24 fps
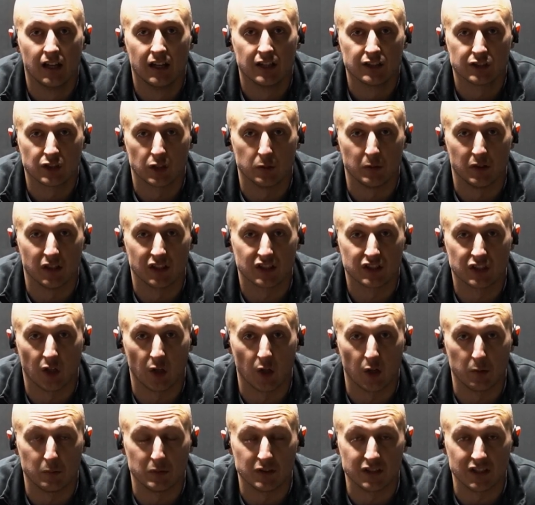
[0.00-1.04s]
So I'm in a
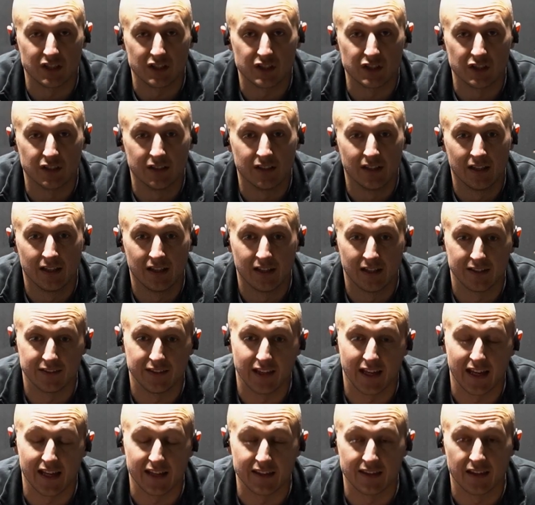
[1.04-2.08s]
solid position, and
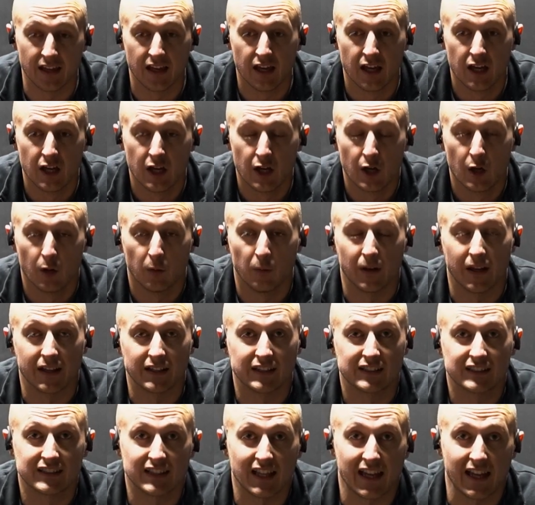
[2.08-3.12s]
then when I
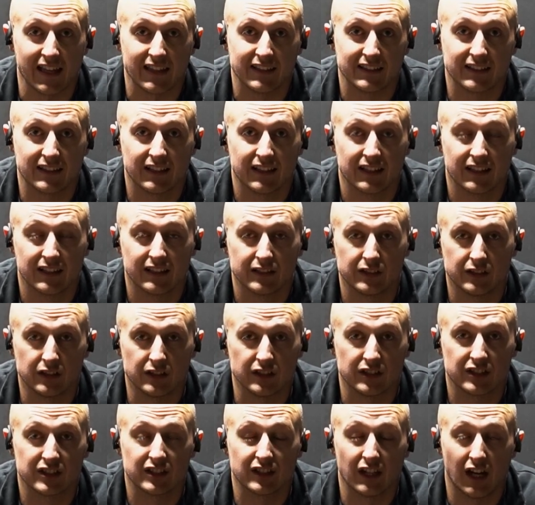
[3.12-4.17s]
set to
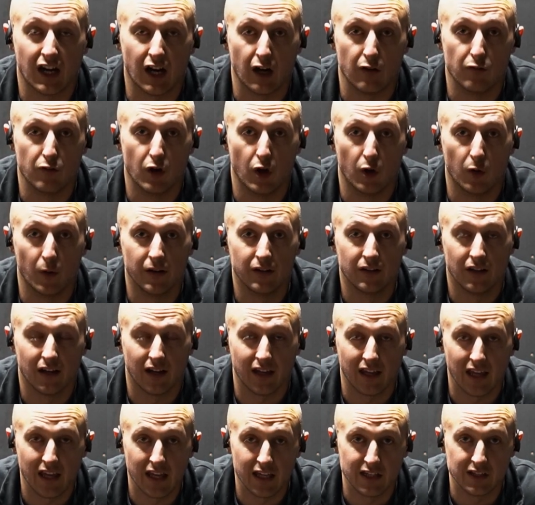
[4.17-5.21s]
start rowing,
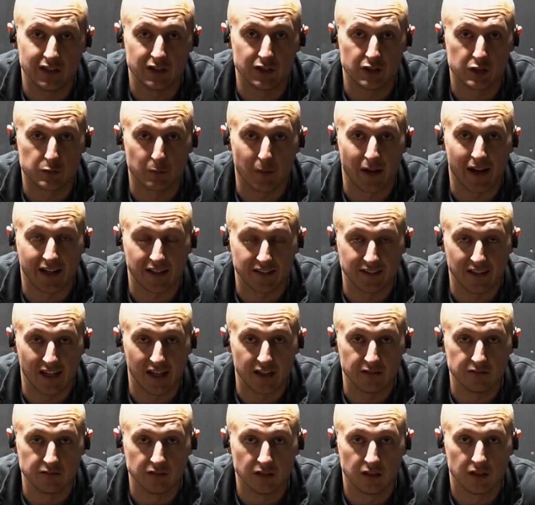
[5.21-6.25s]
I hinge back
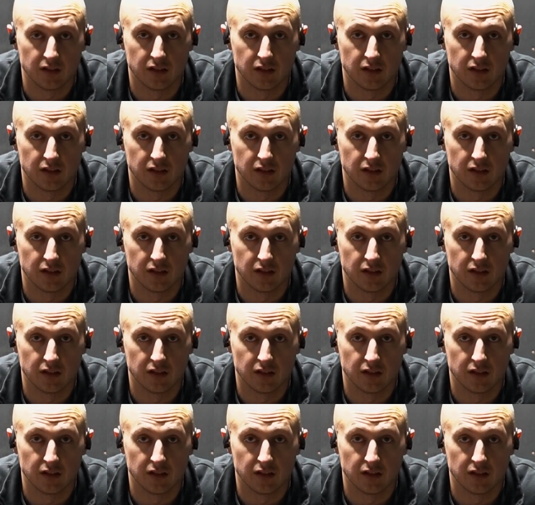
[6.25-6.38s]
down,